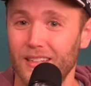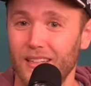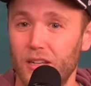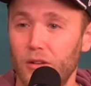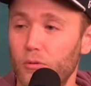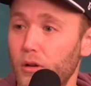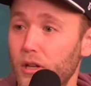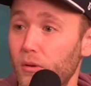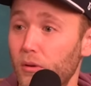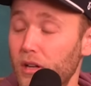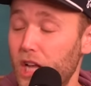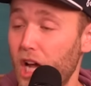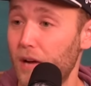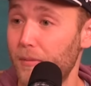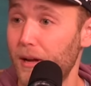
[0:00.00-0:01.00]
you you want to
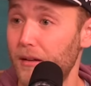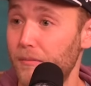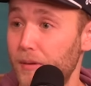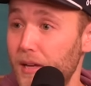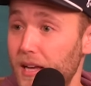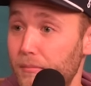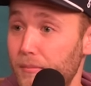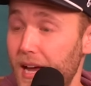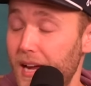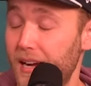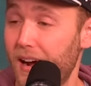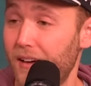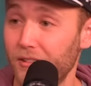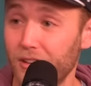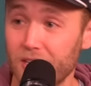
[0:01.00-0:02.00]
talk about it being man
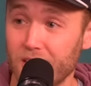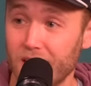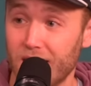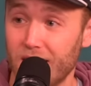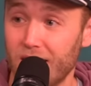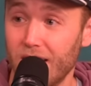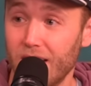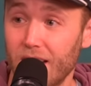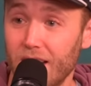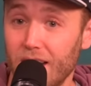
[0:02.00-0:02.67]
coverage like yeah.